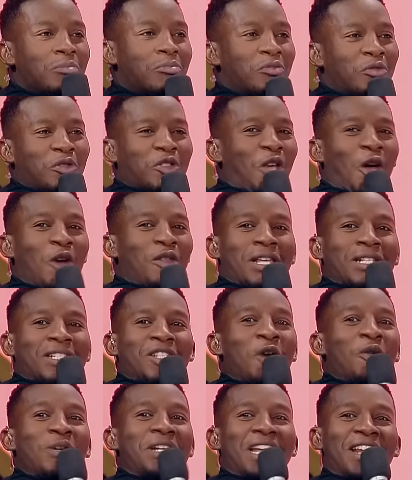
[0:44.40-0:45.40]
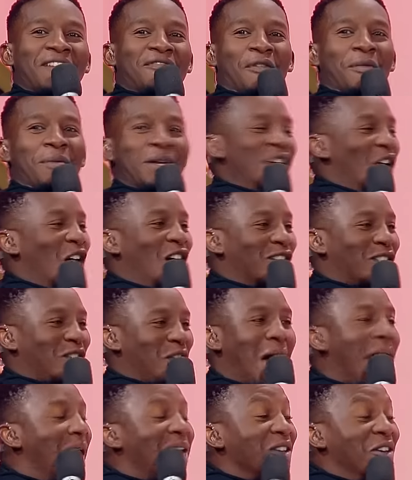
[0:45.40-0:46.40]
So there's no need for me to ask you
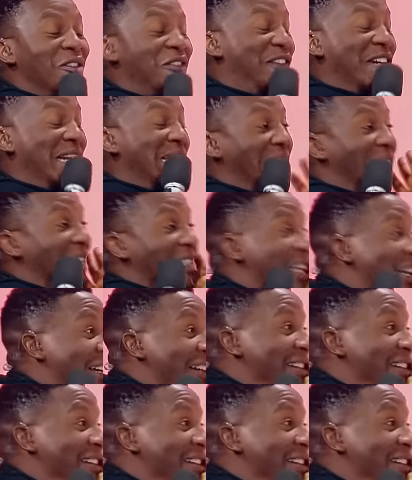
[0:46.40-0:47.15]
how you're feeling then.